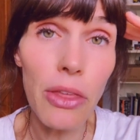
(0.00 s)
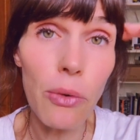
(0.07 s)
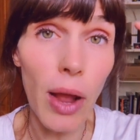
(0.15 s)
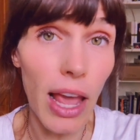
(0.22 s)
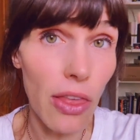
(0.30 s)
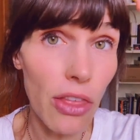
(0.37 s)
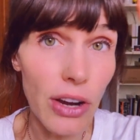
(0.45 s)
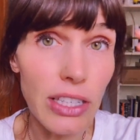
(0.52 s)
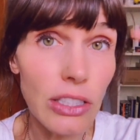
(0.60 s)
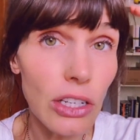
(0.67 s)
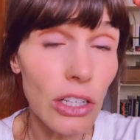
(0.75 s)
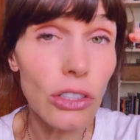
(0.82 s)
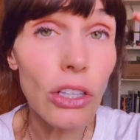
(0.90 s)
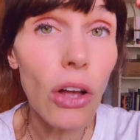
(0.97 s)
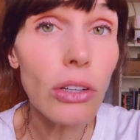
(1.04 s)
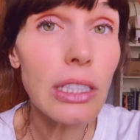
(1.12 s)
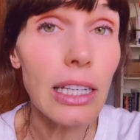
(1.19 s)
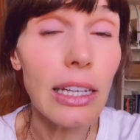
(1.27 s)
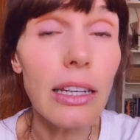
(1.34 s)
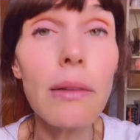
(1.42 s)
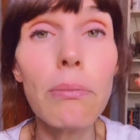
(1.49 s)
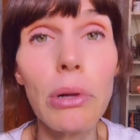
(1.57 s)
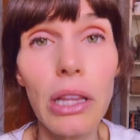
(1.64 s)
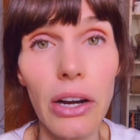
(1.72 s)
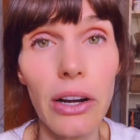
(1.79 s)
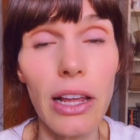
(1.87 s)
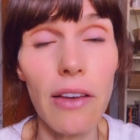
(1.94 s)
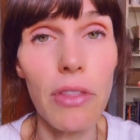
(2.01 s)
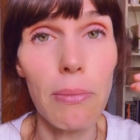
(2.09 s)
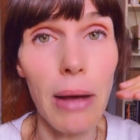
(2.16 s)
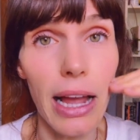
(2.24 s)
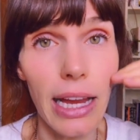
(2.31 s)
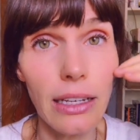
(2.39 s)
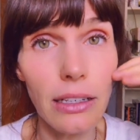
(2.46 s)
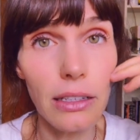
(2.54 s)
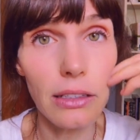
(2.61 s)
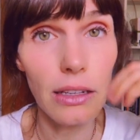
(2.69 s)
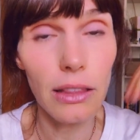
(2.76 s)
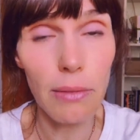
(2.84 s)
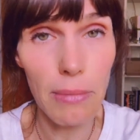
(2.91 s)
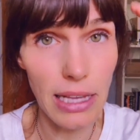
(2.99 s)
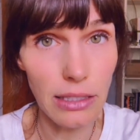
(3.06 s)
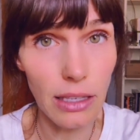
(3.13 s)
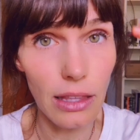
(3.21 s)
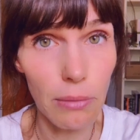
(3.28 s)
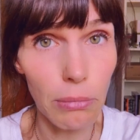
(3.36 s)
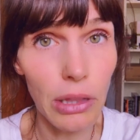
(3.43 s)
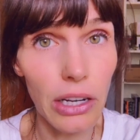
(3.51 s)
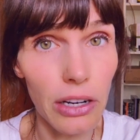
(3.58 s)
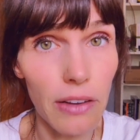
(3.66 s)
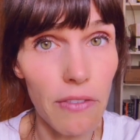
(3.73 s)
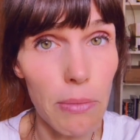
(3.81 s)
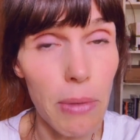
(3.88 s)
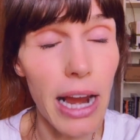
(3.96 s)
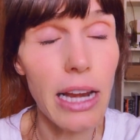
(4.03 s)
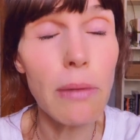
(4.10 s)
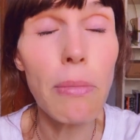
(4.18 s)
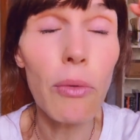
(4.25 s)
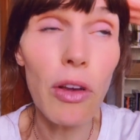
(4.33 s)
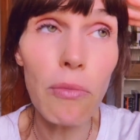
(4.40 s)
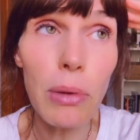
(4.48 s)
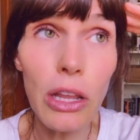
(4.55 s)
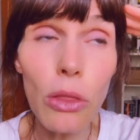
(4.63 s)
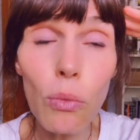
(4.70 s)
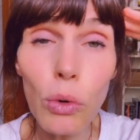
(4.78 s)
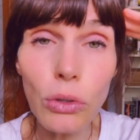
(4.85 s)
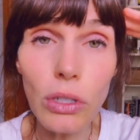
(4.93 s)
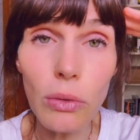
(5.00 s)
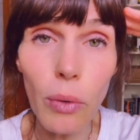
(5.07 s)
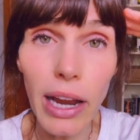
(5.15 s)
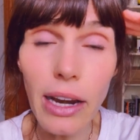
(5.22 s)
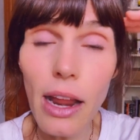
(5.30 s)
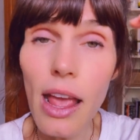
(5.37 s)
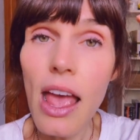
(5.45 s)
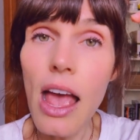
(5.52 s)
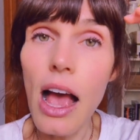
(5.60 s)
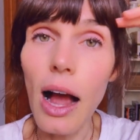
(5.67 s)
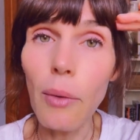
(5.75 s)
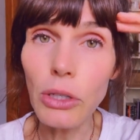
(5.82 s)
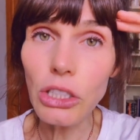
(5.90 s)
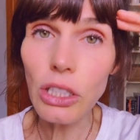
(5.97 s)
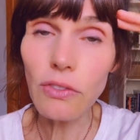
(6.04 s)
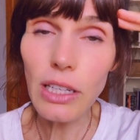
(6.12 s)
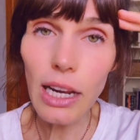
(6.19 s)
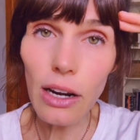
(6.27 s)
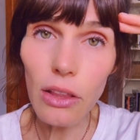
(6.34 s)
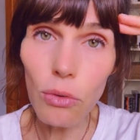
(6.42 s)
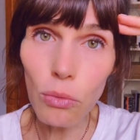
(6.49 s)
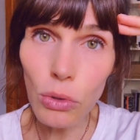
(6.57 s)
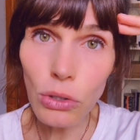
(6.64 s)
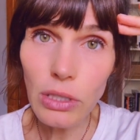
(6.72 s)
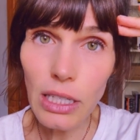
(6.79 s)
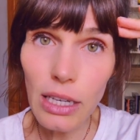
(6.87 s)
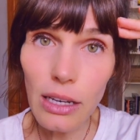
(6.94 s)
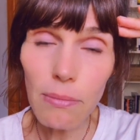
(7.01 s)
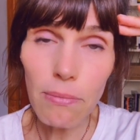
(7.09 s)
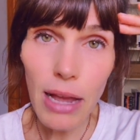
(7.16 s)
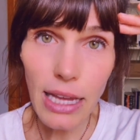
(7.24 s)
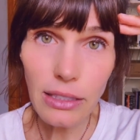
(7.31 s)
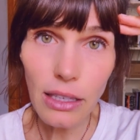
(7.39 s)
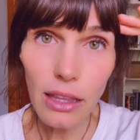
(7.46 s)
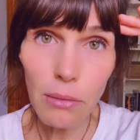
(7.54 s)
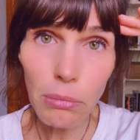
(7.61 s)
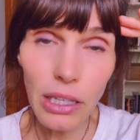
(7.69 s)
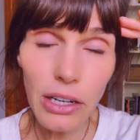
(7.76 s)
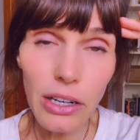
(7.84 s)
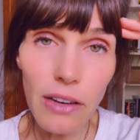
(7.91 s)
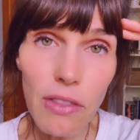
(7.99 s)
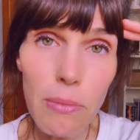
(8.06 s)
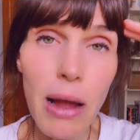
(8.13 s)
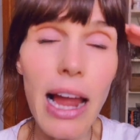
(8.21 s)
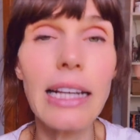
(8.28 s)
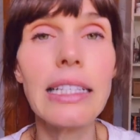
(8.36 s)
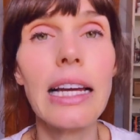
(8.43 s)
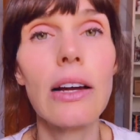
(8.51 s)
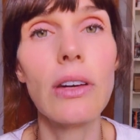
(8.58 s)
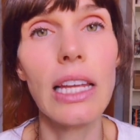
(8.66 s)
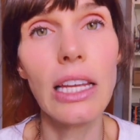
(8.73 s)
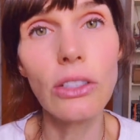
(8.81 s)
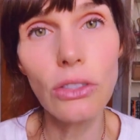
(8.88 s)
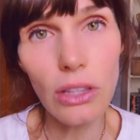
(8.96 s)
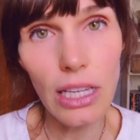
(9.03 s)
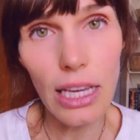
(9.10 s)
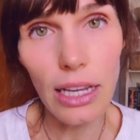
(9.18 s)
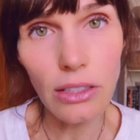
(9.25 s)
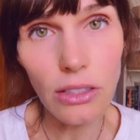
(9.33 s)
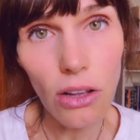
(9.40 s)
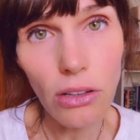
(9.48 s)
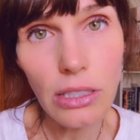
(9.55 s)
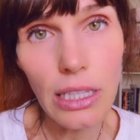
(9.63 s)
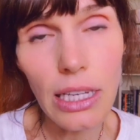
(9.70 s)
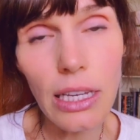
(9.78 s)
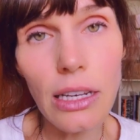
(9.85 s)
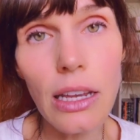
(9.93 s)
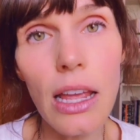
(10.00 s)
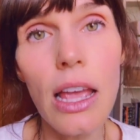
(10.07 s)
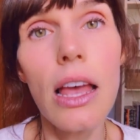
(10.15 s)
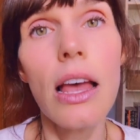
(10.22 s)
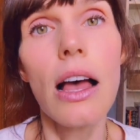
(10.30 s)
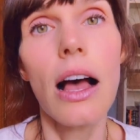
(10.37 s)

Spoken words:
By the way, there is an exalted polarity of the mind, the masculine polarity of the mind, but we've been in the wounded one, and we're shifting out of the wounded masculine polarity of the mind down into the exalted,